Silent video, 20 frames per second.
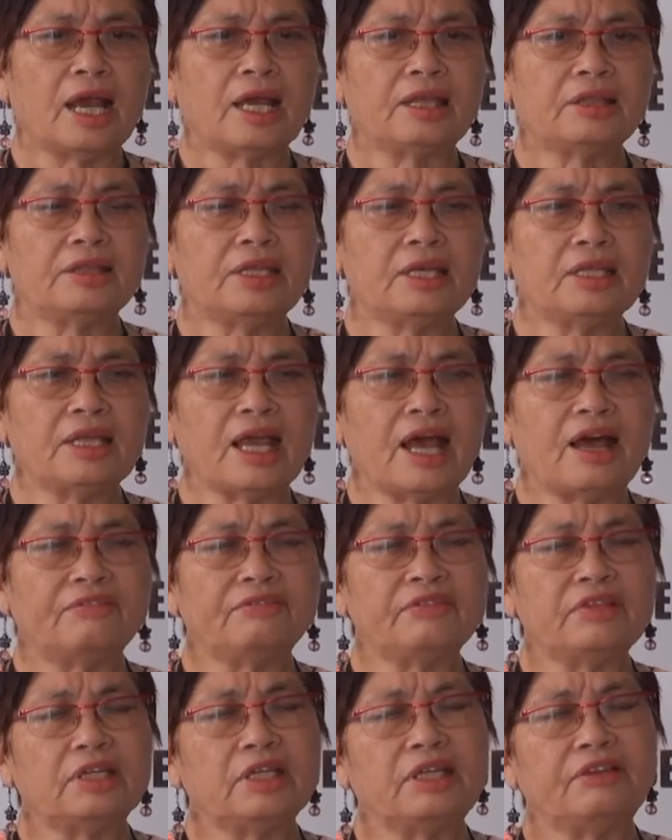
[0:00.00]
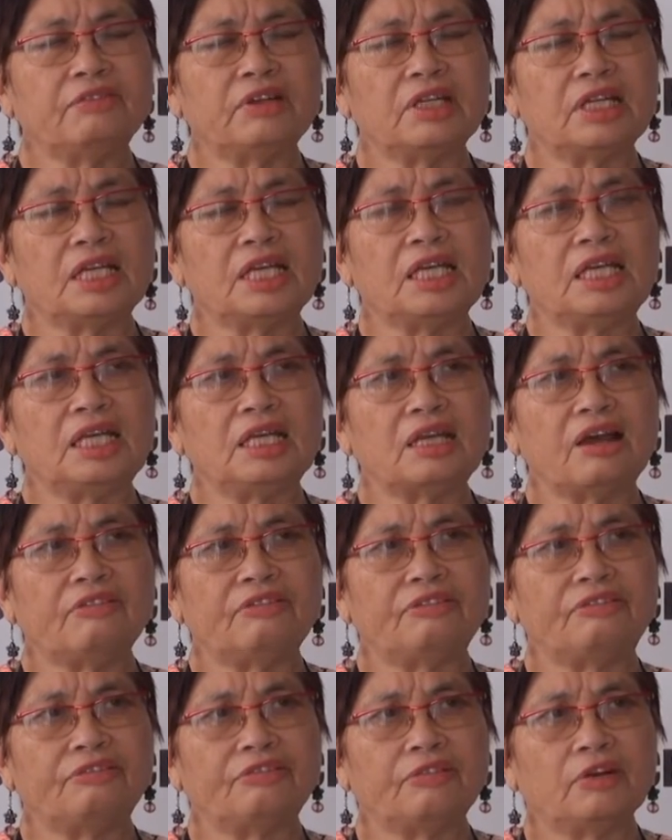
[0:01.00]
I think they haven't given
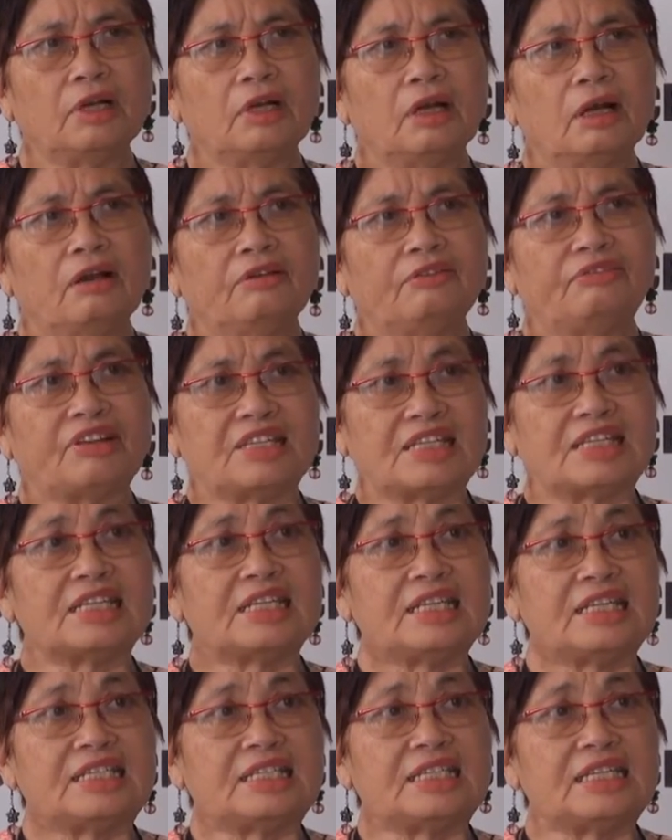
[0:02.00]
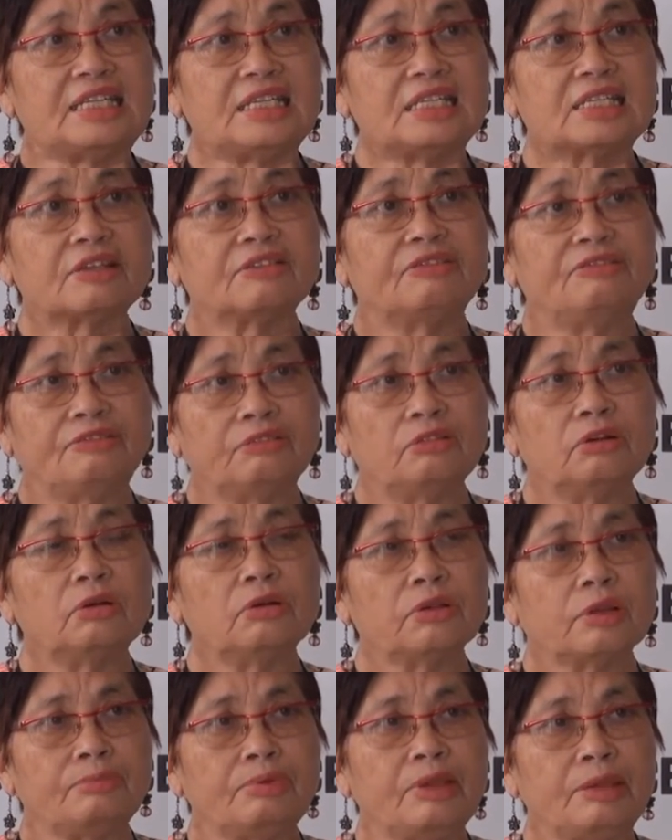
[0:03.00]
enough facilities
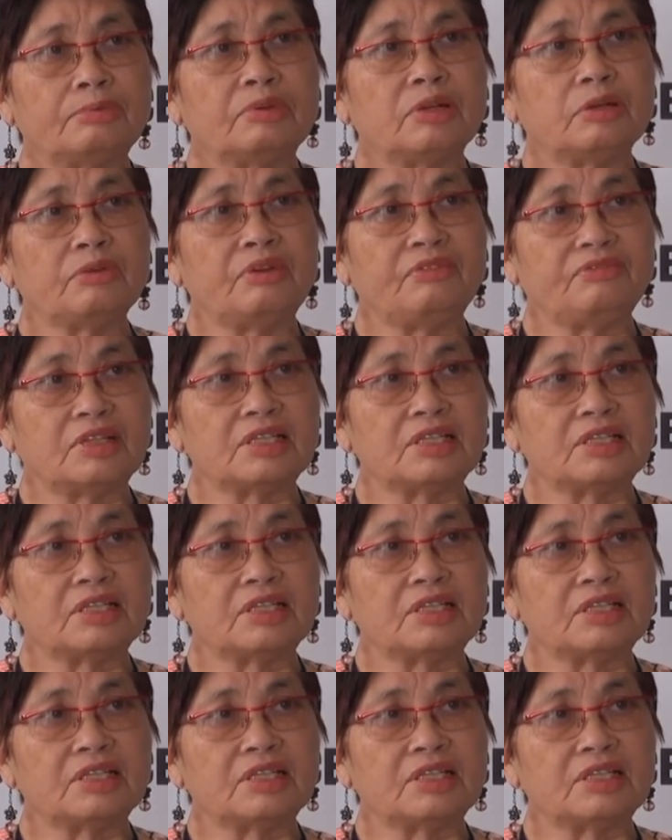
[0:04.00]
for the people with